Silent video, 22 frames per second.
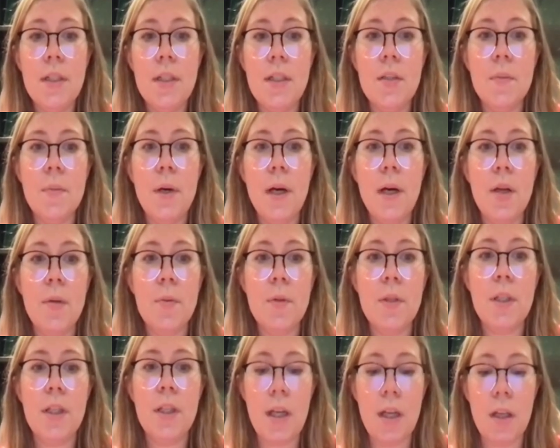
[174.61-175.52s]
This
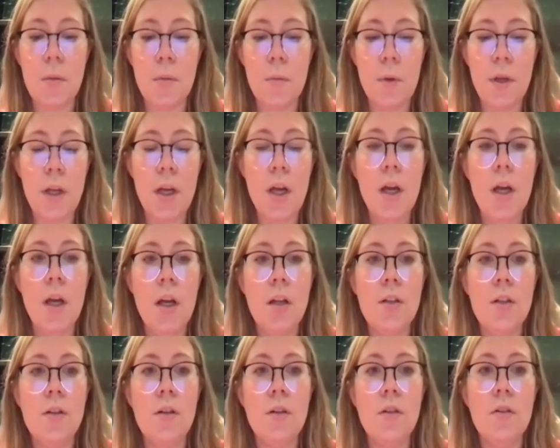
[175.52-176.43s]
biopsy can be
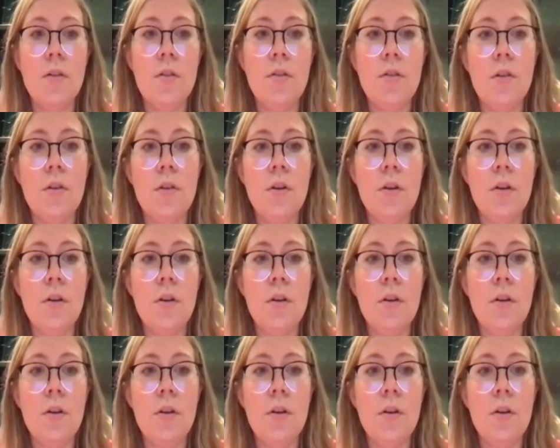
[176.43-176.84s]
done